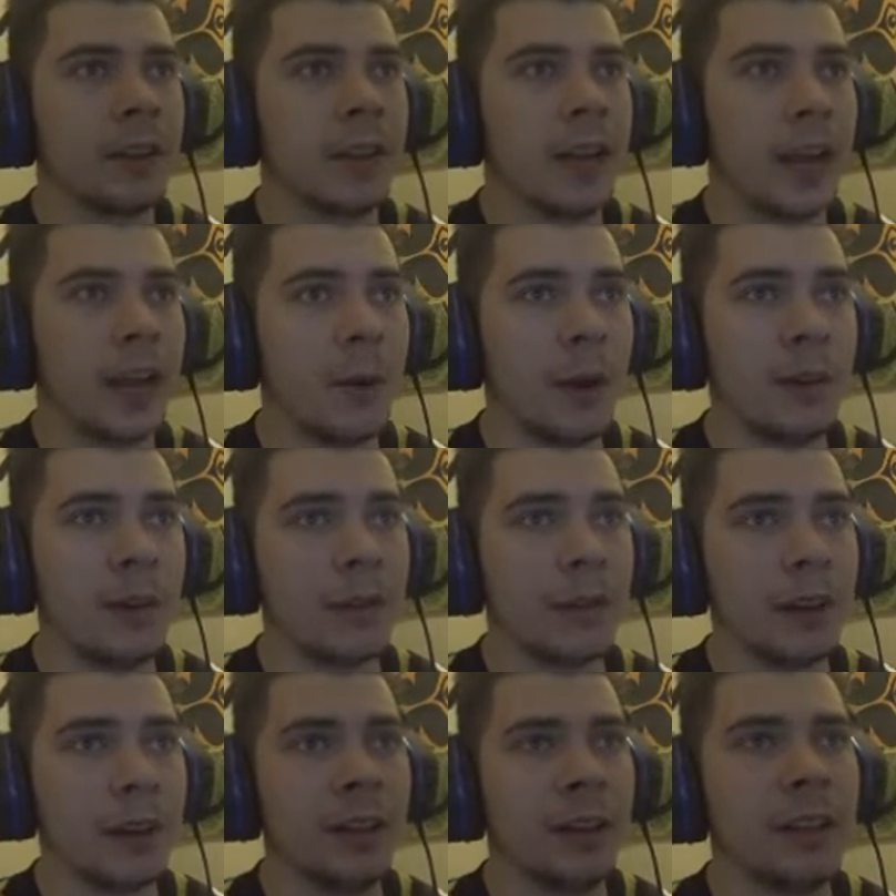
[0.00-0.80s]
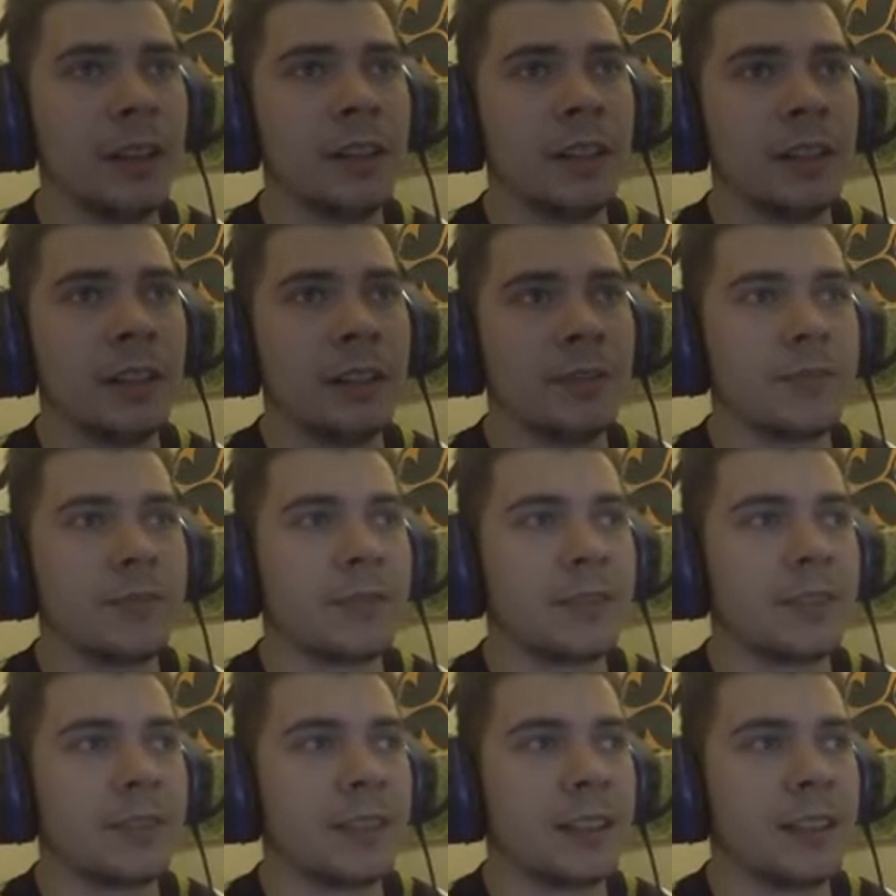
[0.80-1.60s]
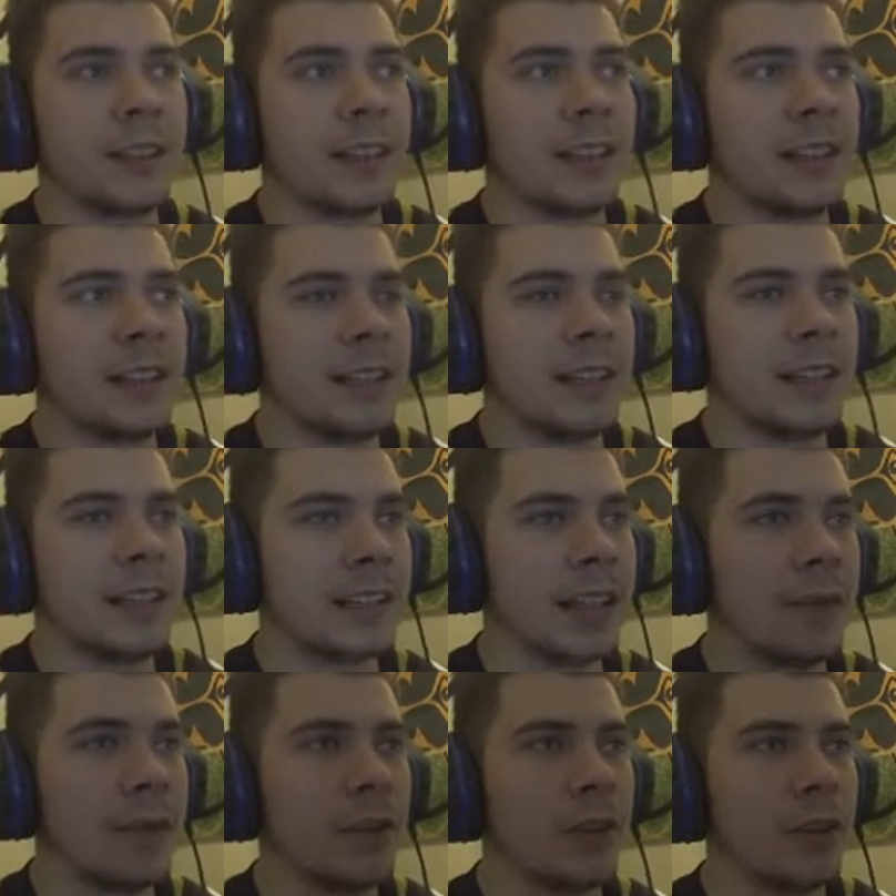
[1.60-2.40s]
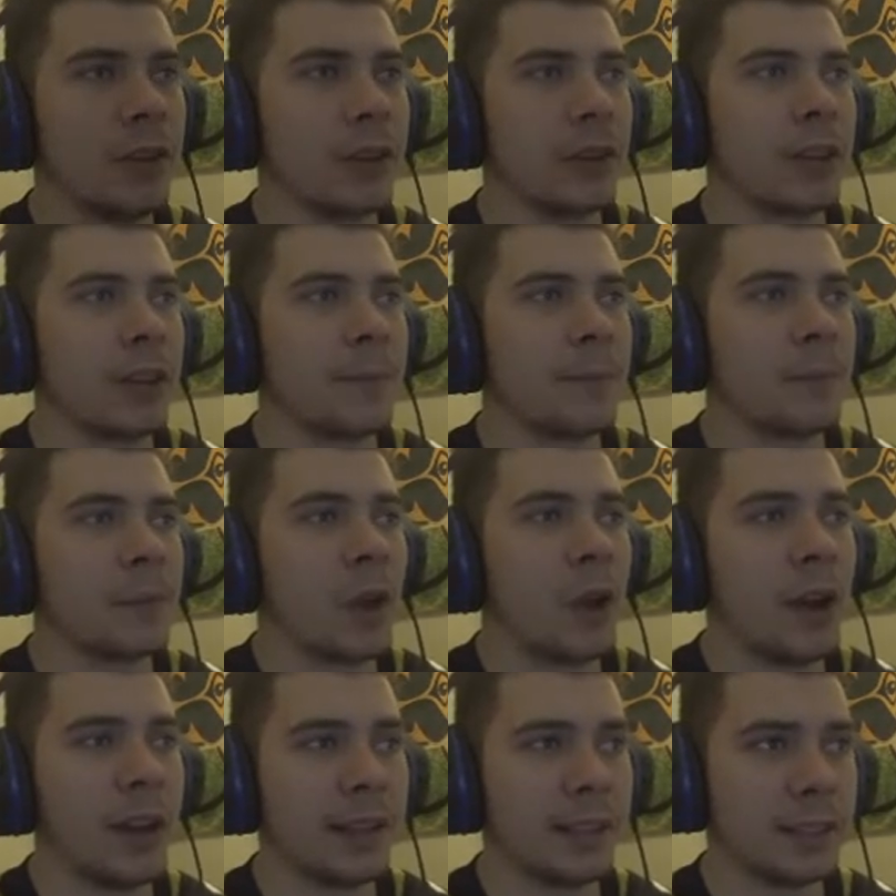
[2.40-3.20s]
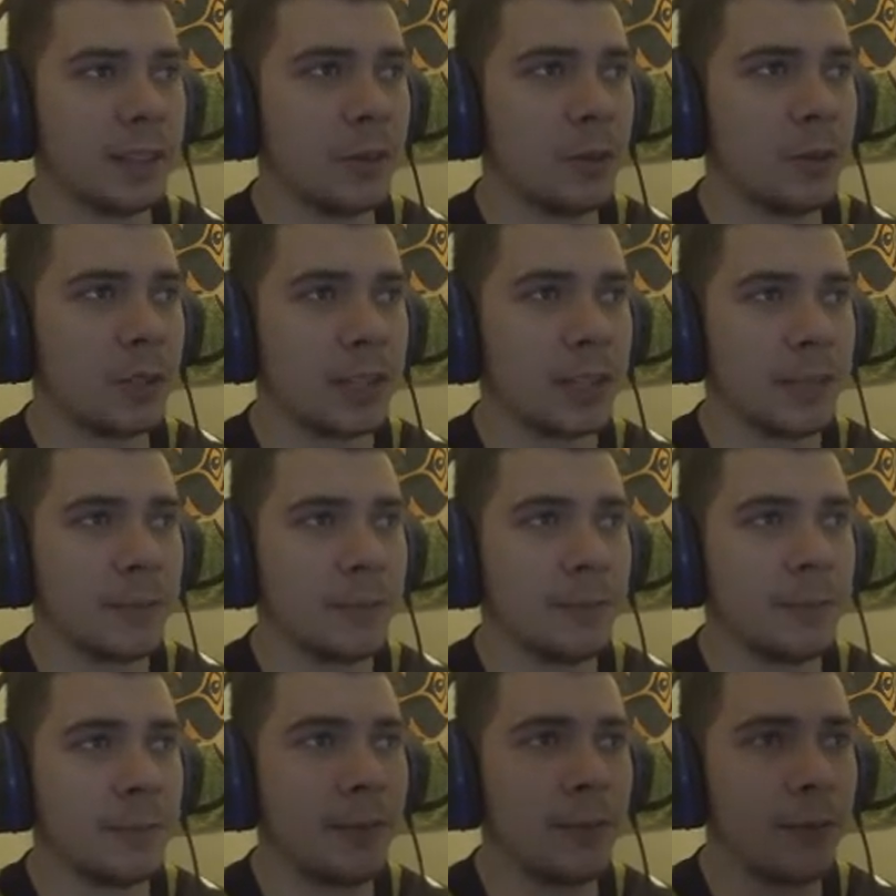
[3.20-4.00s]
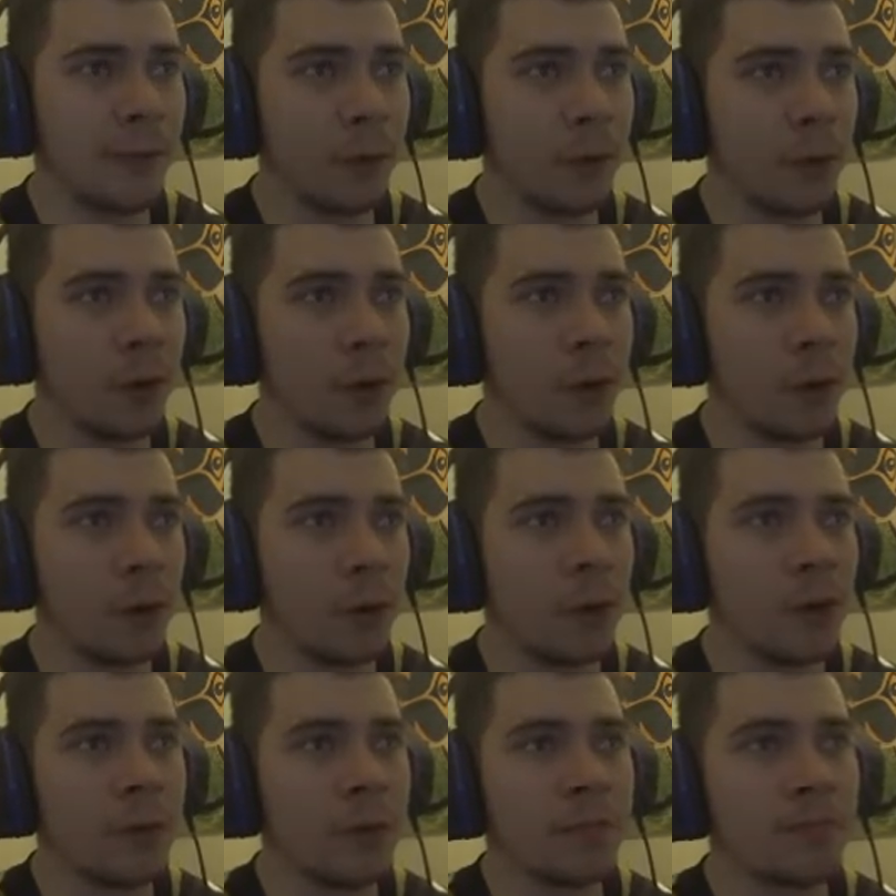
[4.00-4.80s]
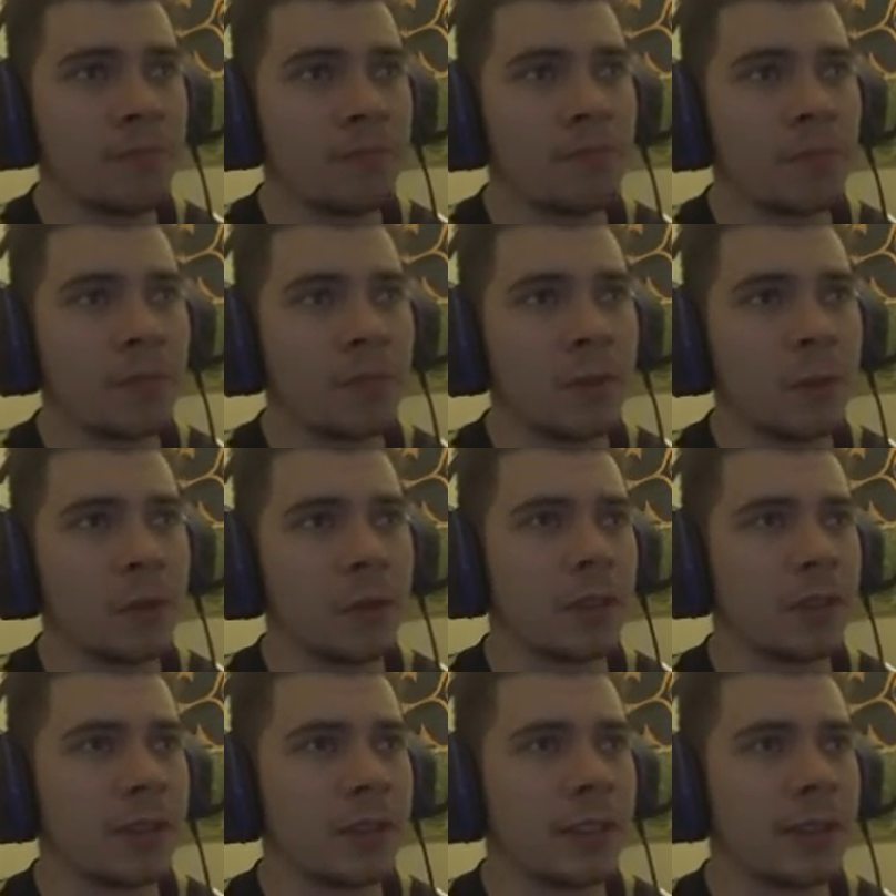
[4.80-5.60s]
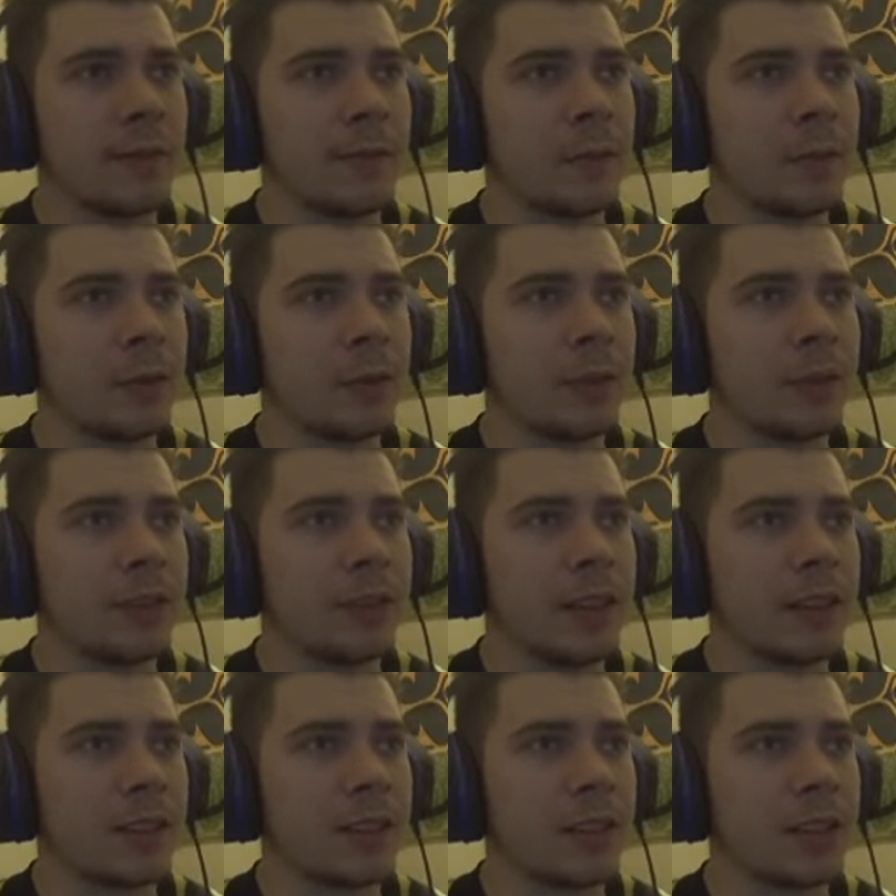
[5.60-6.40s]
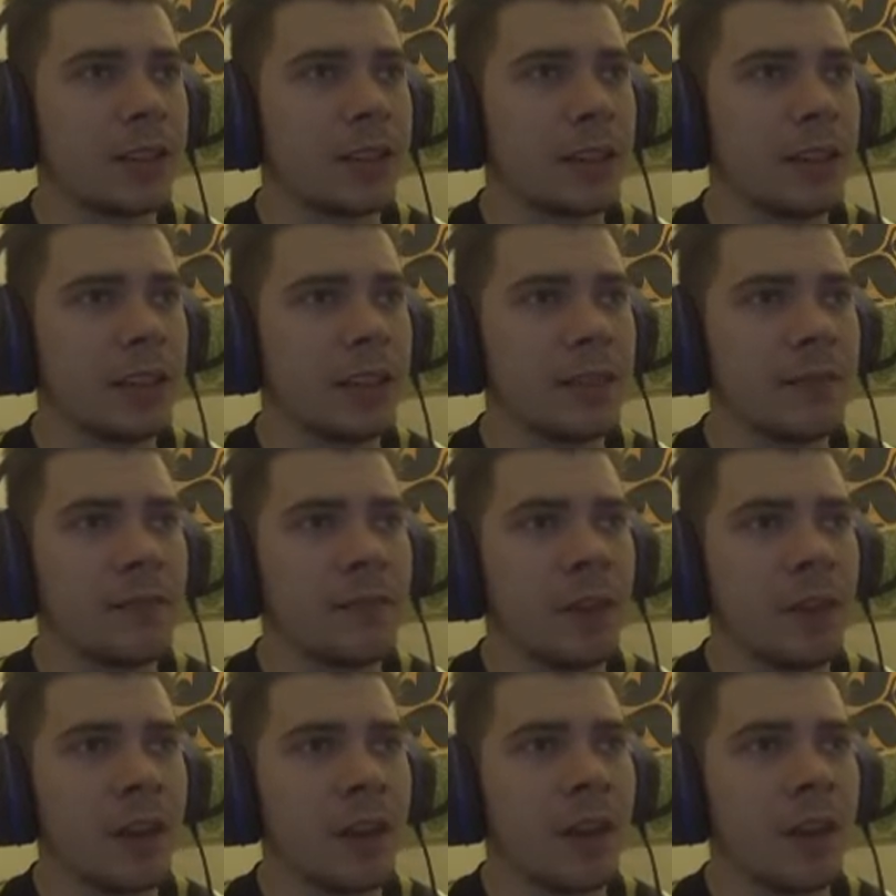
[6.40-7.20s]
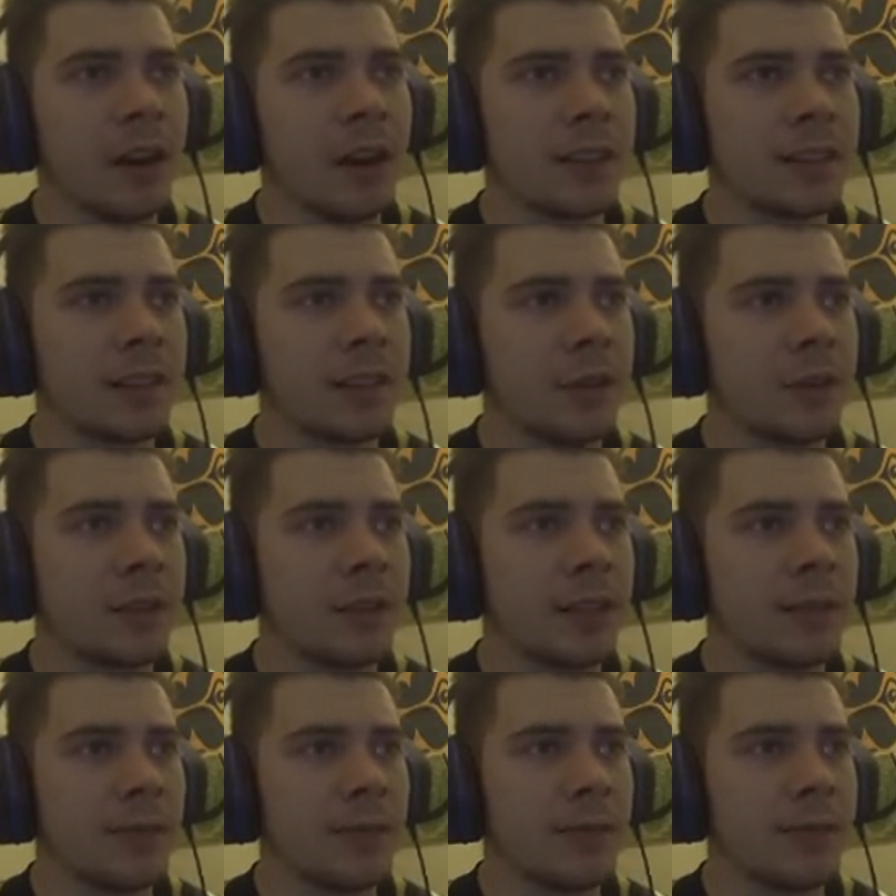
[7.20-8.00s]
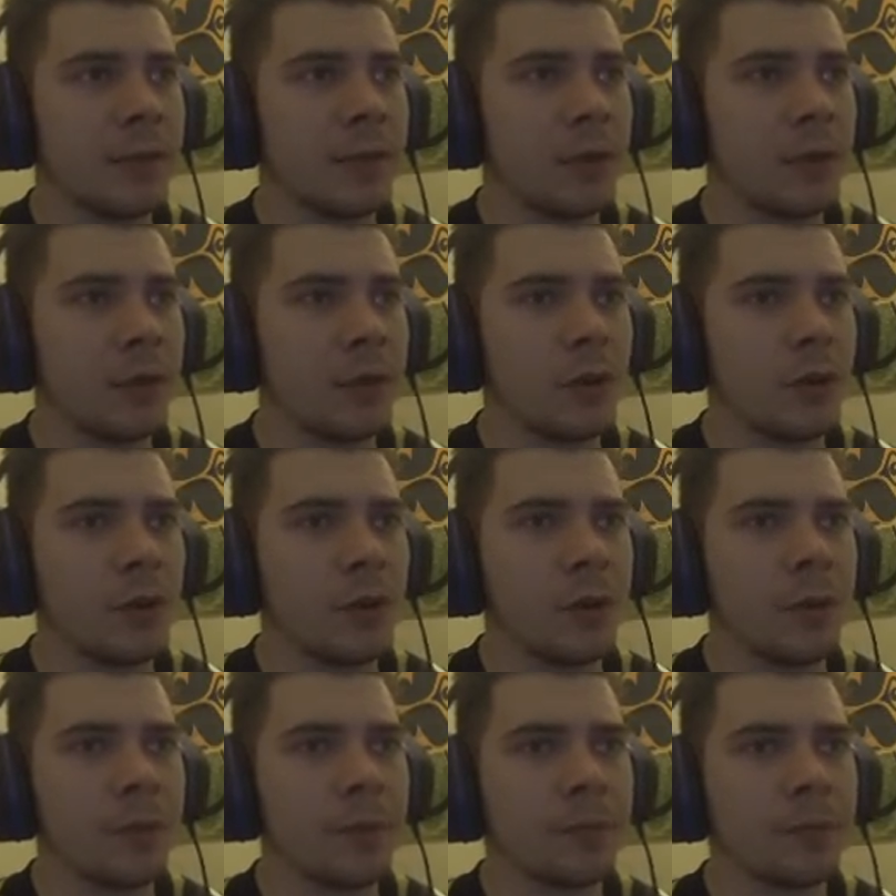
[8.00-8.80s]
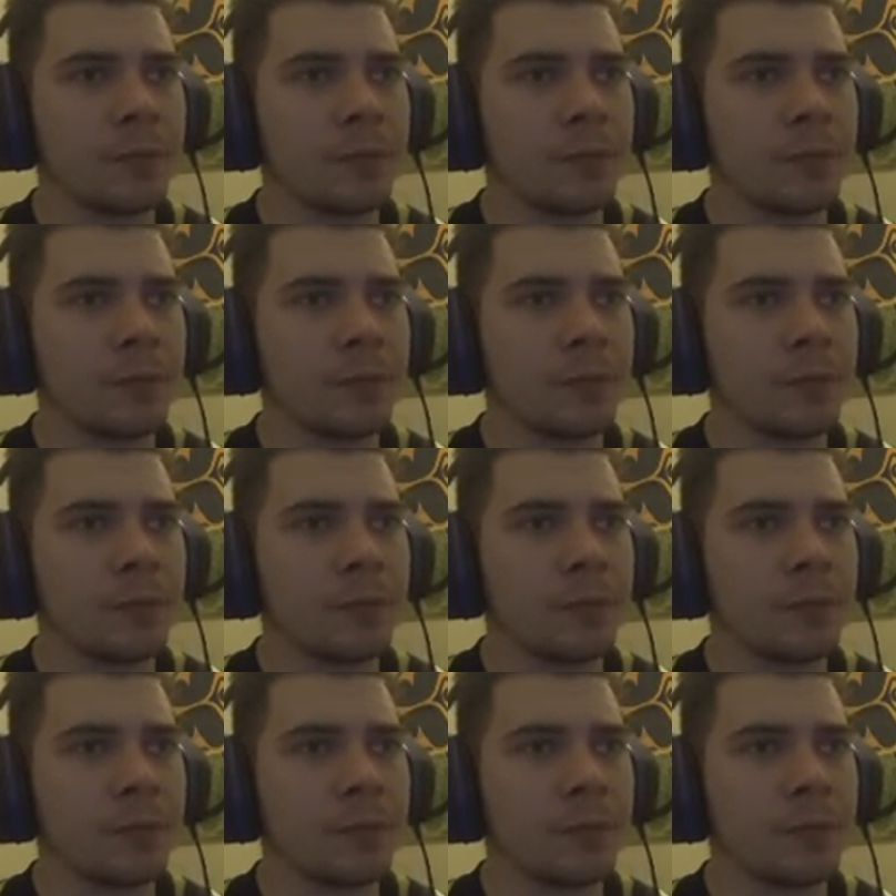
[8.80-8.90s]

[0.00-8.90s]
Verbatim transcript: However, let's have a look. I sold him for, what did I sell him for? Desai. I sold him for